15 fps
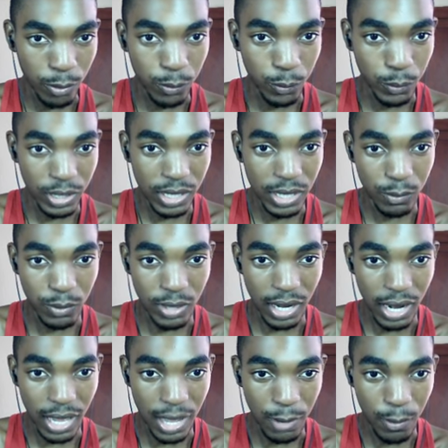We
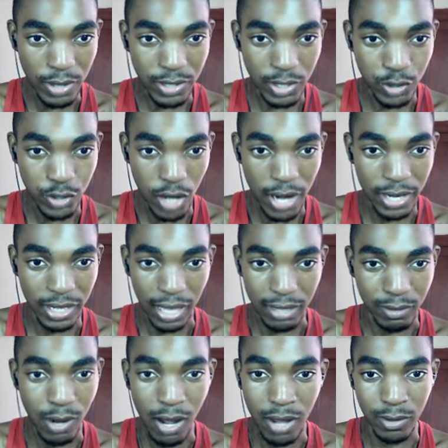had a shiny
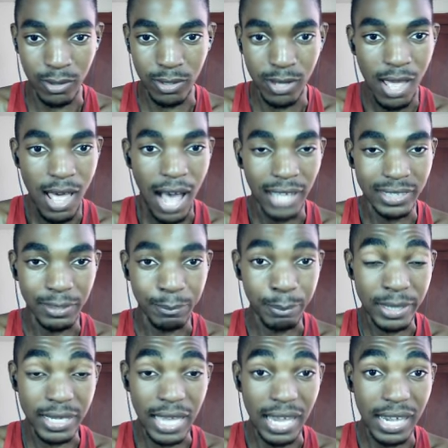like I don't know at the
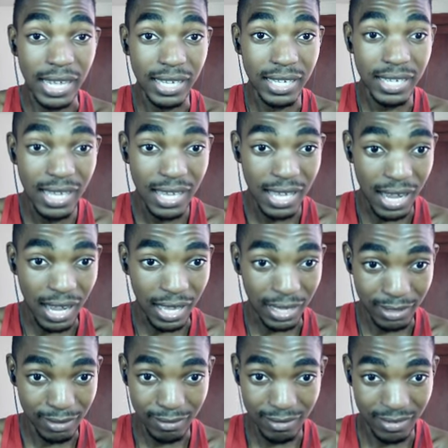beginning
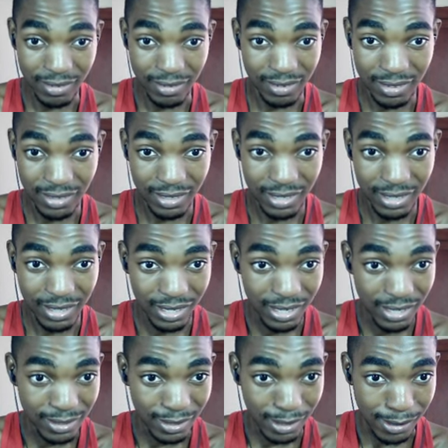like
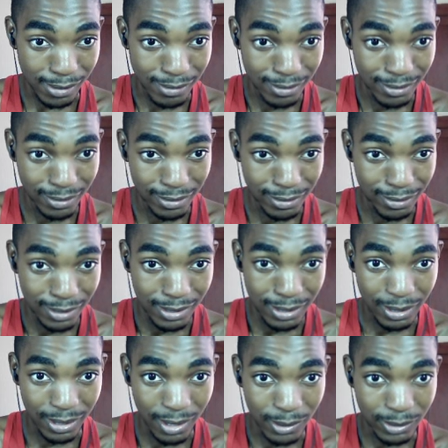so.
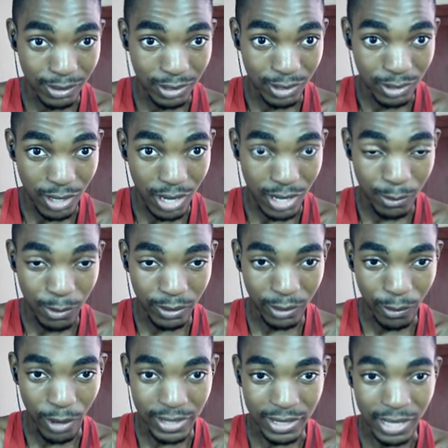That was a shiny right
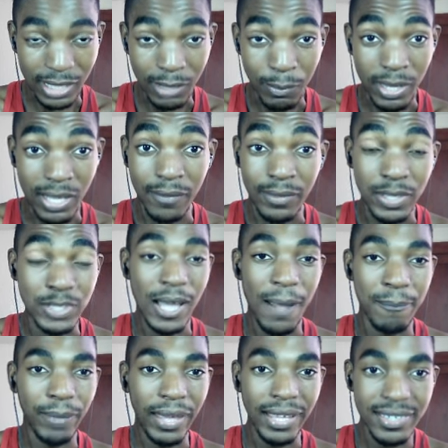there we had at the beginning of this
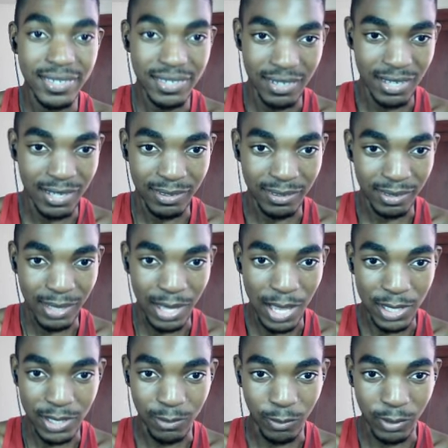update, and
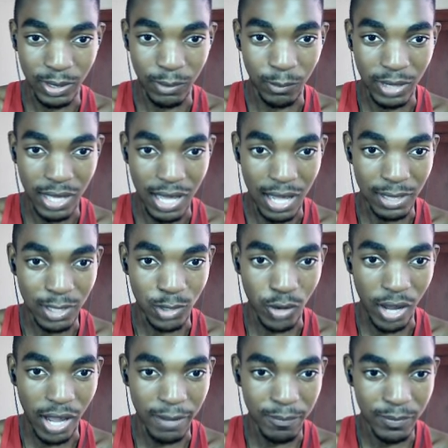this we got
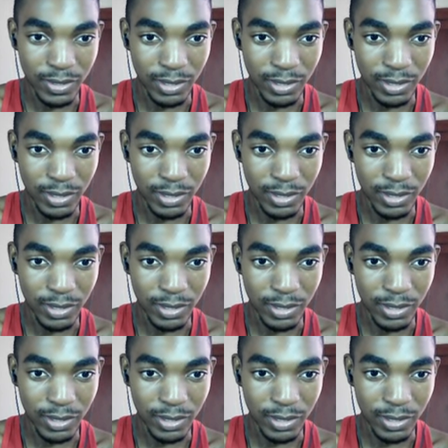today.